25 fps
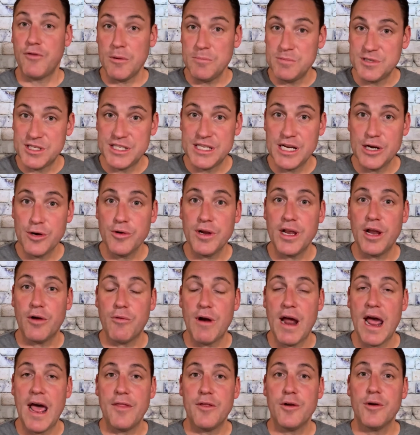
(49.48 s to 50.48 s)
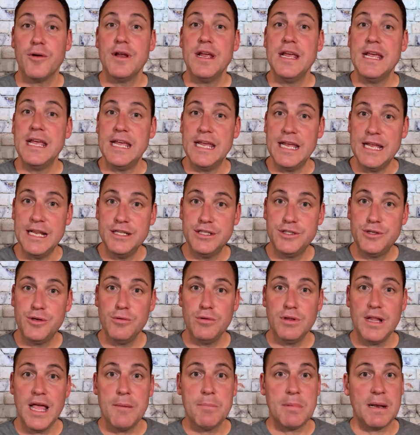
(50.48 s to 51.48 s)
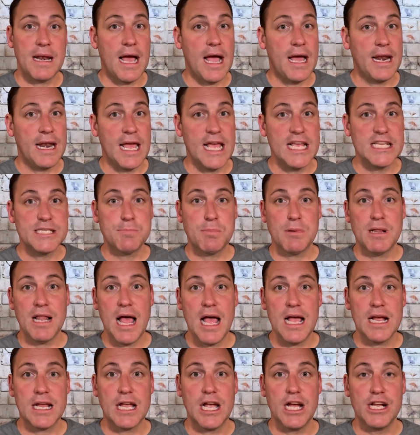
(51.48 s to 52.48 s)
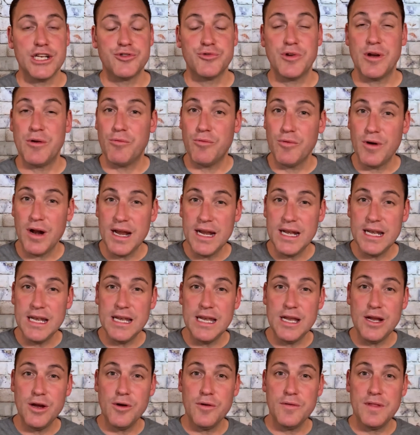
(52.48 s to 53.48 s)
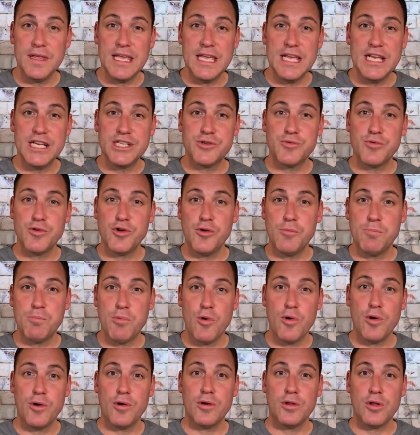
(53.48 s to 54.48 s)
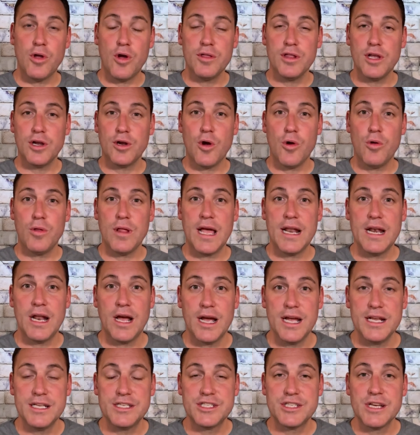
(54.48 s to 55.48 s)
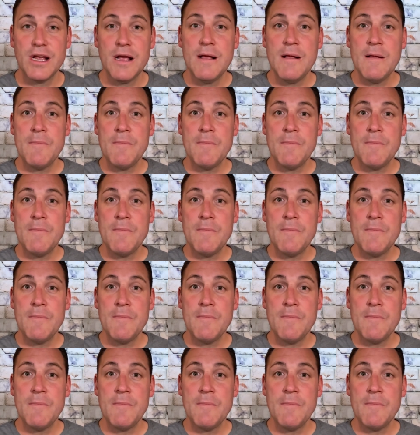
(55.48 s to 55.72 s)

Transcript: Syria into Lebanon, Hezbollah country, right near the Israel border along the Golan Heights.